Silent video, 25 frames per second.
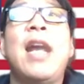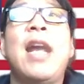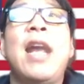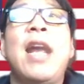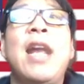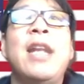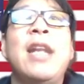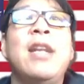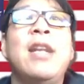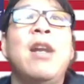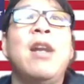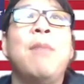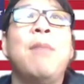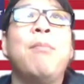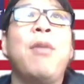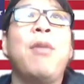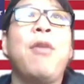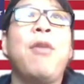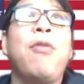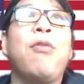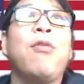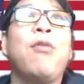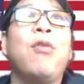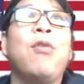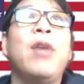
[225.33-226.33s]
And number
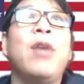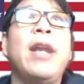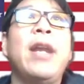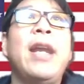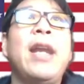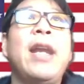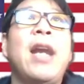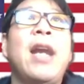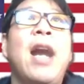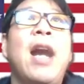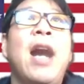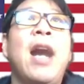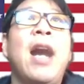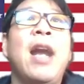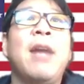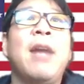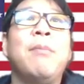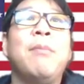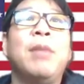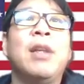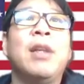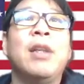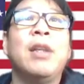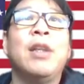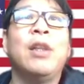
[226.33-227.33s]
three, I am
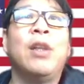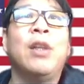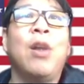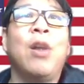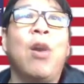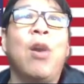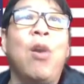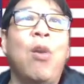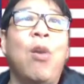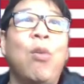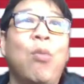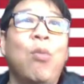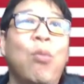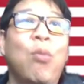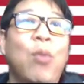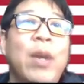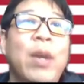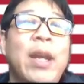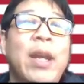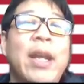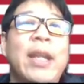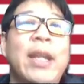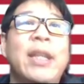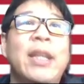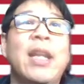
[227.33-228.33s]
going to go
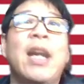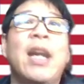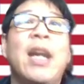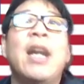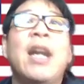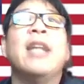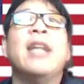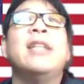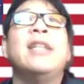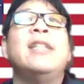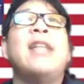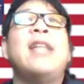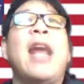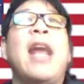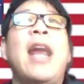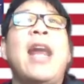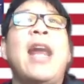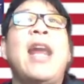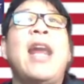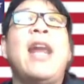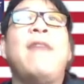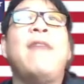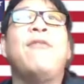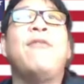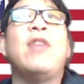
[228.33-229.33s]
with
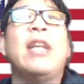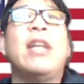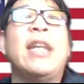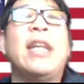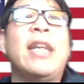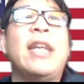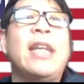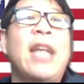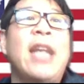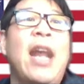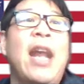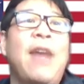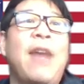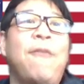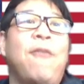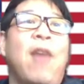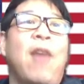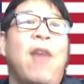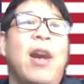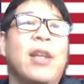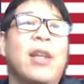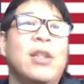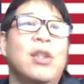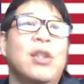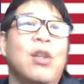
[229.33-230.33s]
Dave
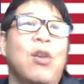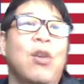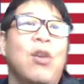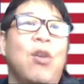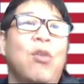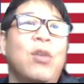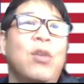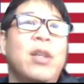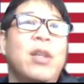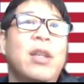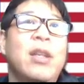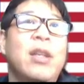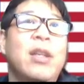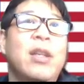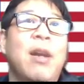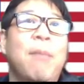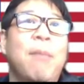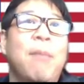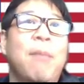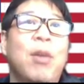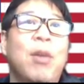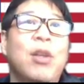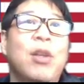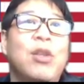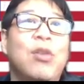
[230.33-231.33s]
Ildefonso,
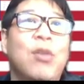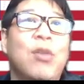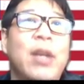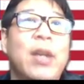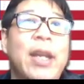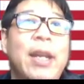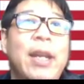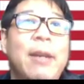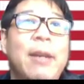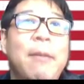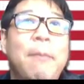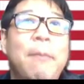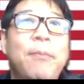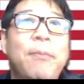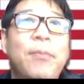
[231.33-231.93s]
number three.